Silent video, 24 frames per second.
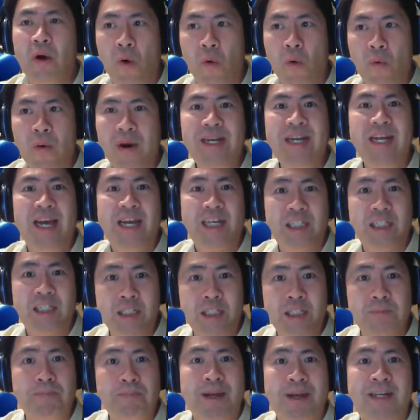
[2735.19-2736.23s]
already
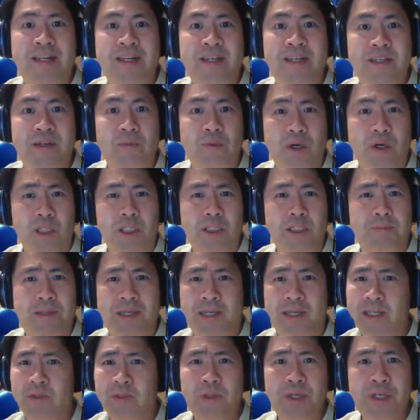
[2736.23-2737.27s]
expected the worst
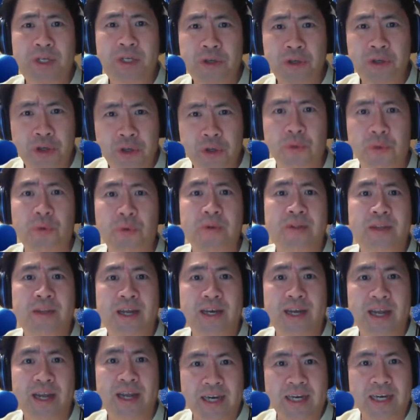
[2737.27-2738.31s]
because we knew
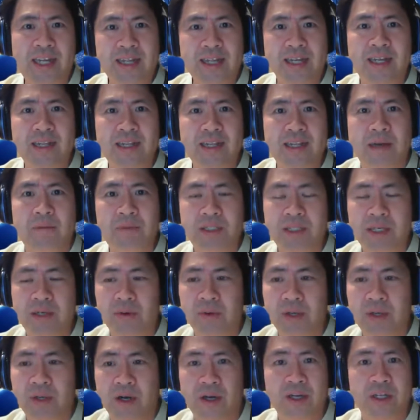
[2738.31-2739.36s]
that anything that was
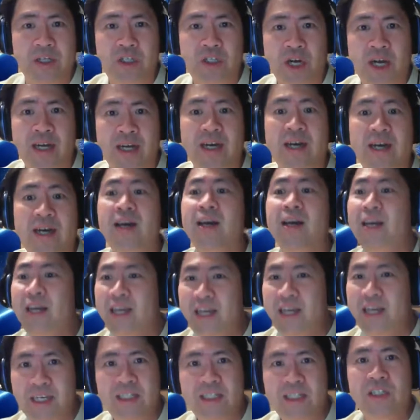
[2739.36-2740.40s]
going on in China
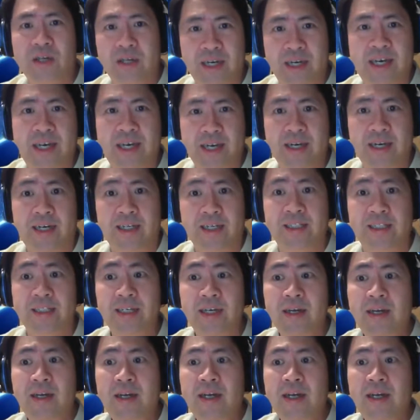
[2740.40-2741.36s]
is going to hit us.